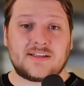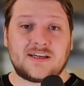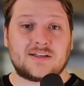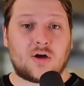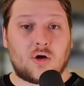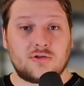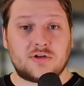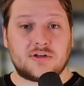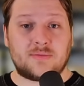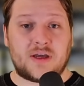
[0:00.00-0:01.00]
it to
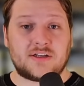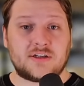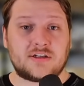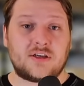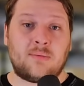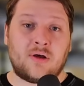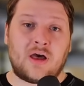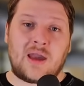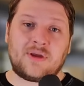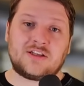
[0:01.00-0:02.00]
alter Dementia to mill
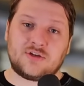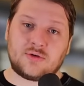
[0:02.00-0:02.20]
Emi 2